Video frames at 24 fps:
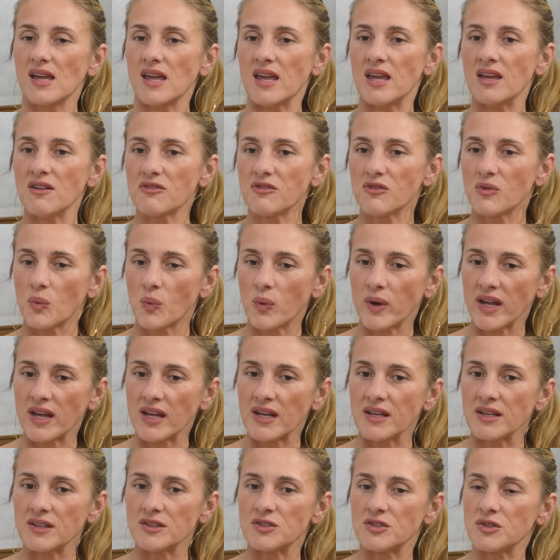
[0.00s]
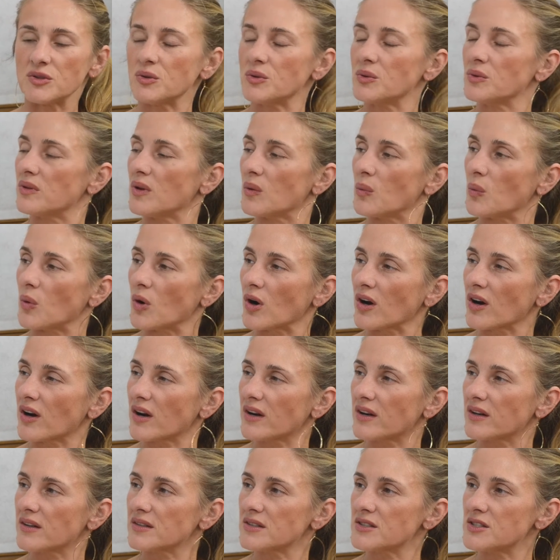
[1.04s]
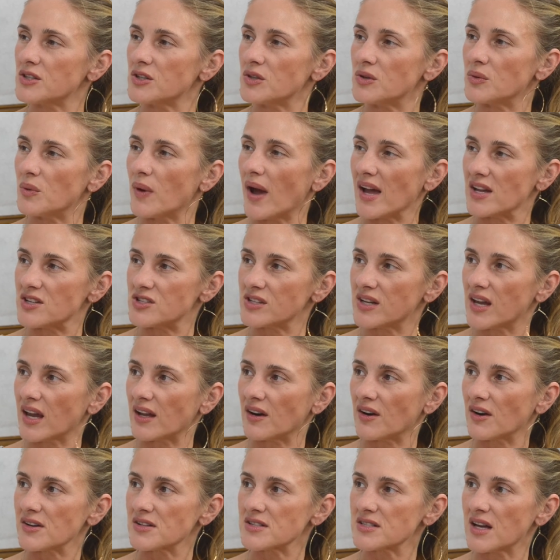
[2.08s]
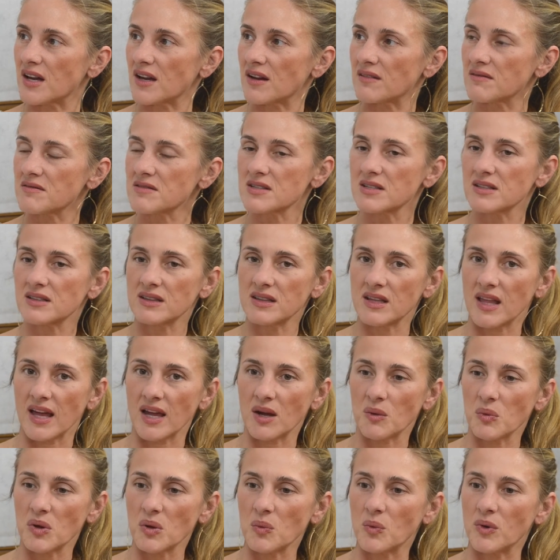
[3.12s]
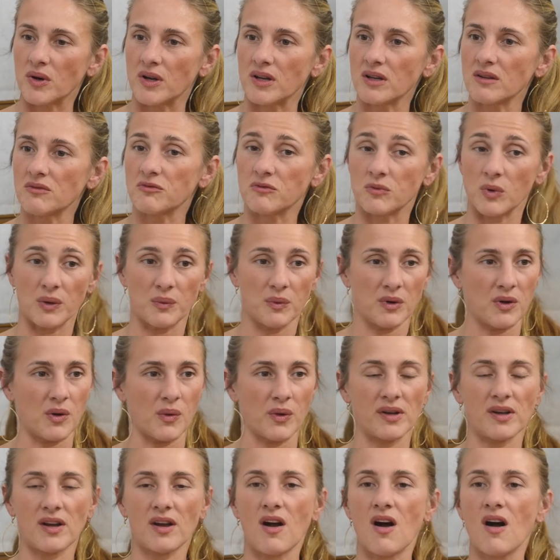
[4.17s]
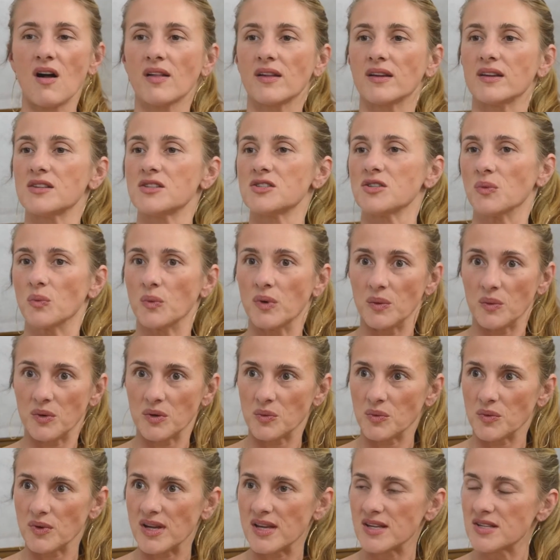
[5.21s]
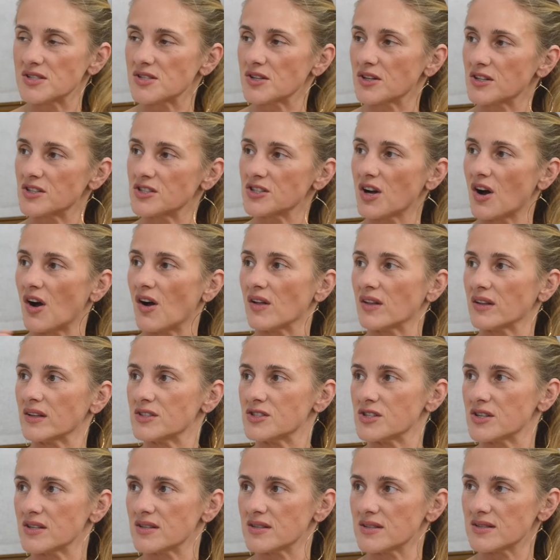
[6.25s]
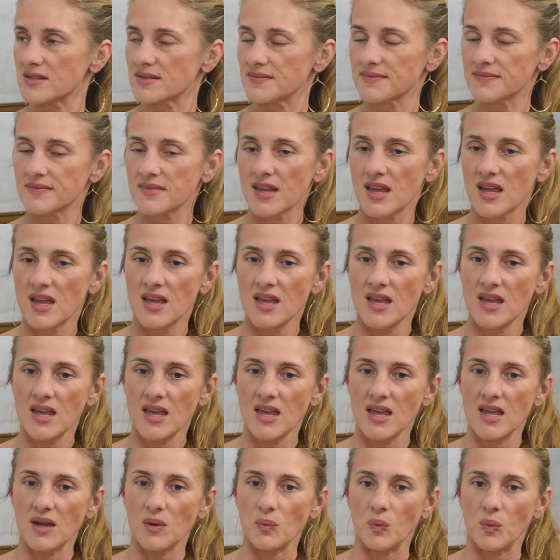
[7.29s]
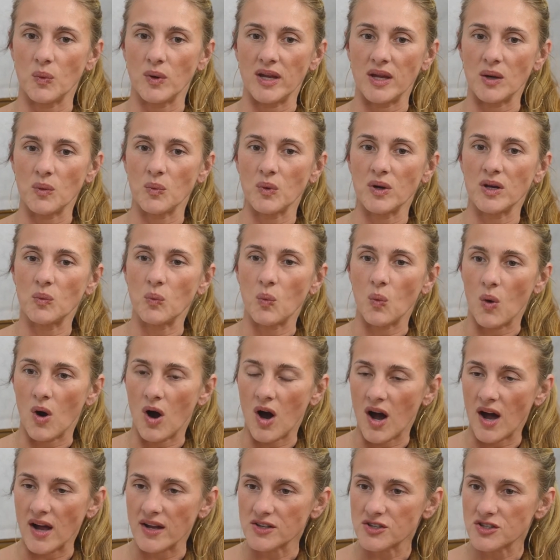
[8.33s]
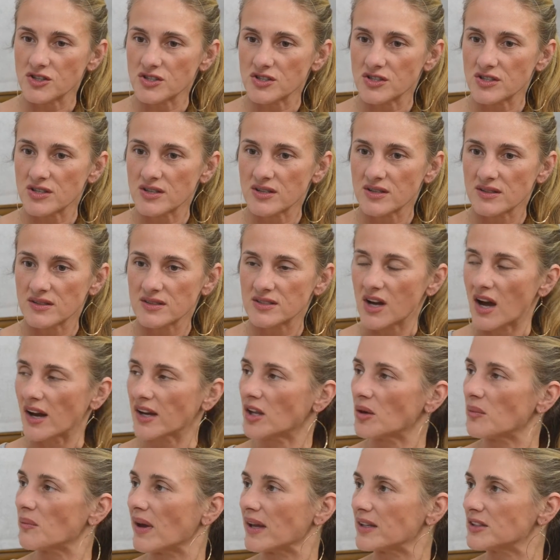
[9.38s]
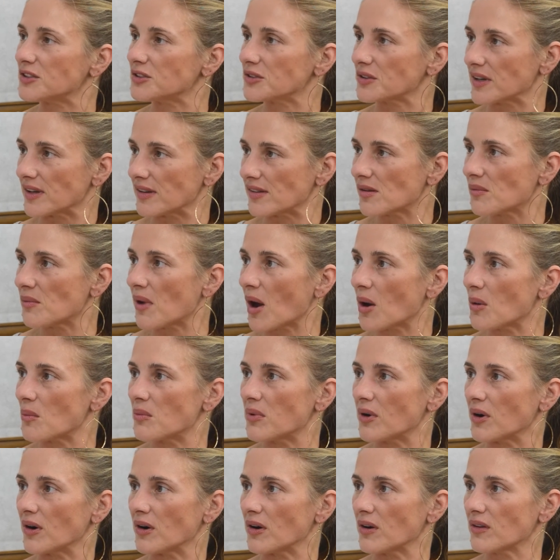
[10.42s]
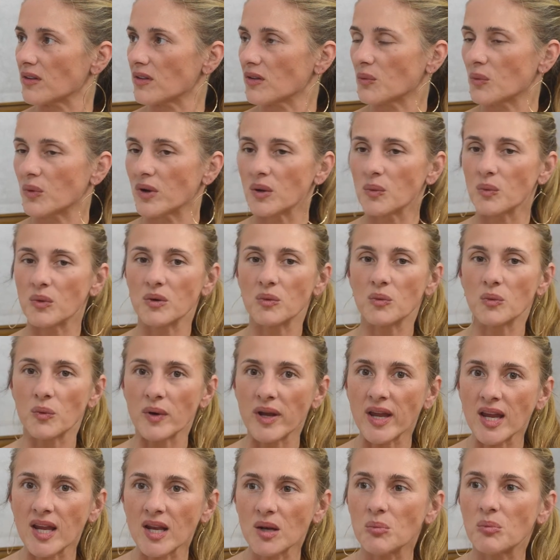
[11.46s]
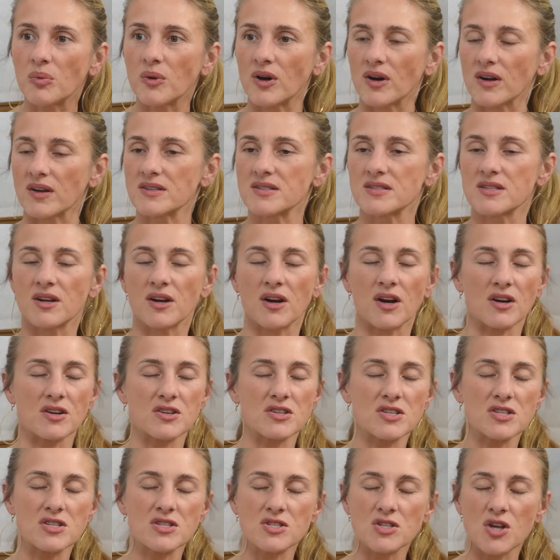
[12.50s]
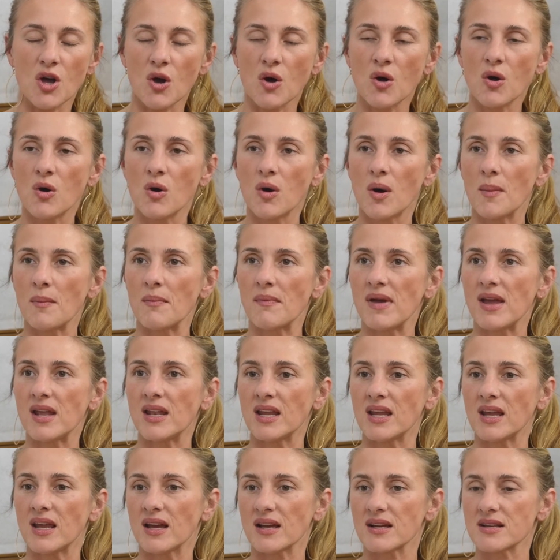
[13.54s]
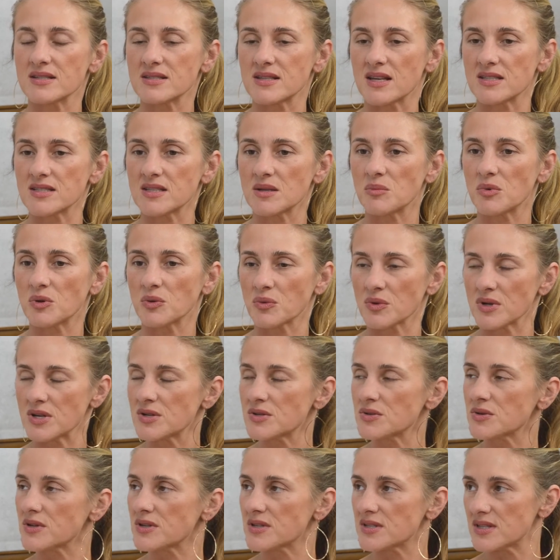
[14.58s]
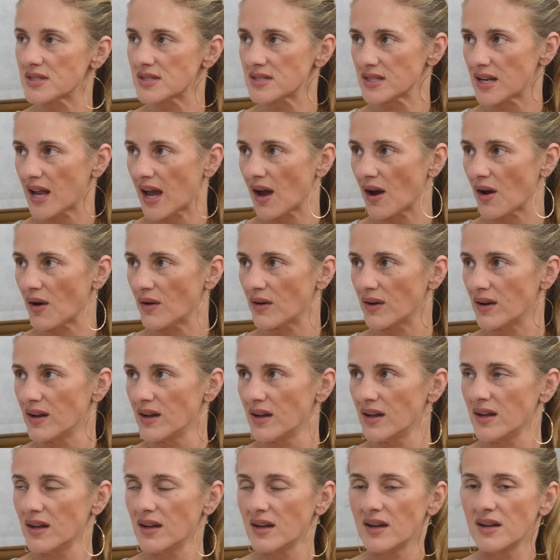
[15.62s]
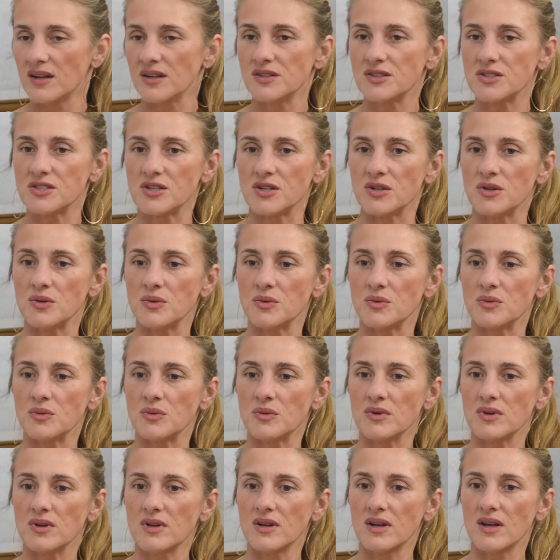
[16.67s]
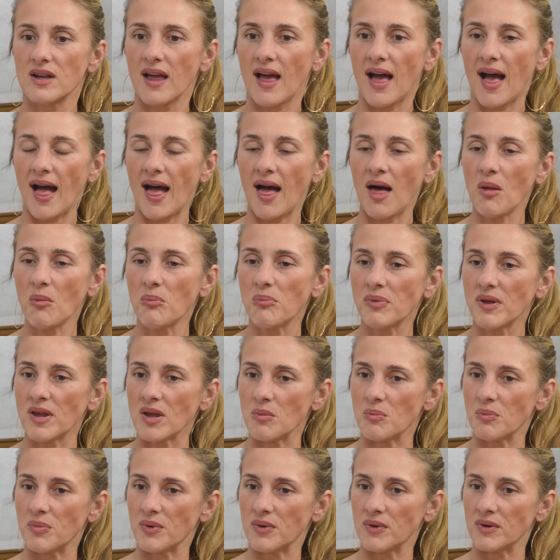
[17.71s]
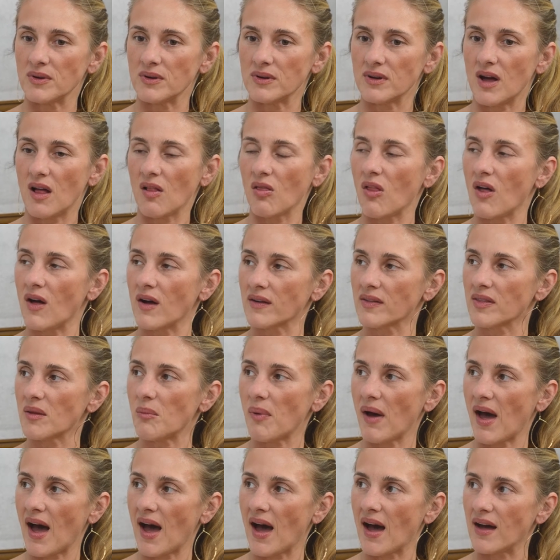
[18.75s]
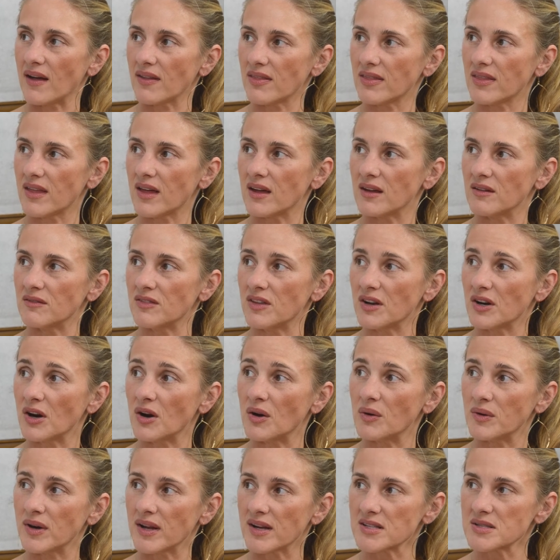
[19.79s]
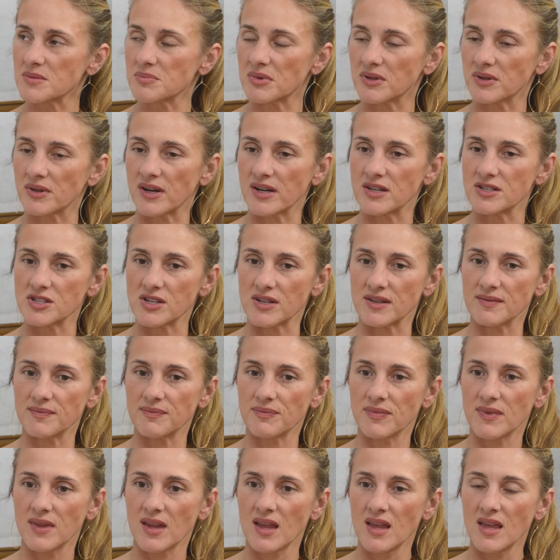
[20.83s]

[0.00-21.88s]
If we do the work to educate ourselves like we would if we were going to college, we would research colleges. We would watch documentaries about birth. We would read books. There are so many accessible resources now to help people along the path of their own exploration.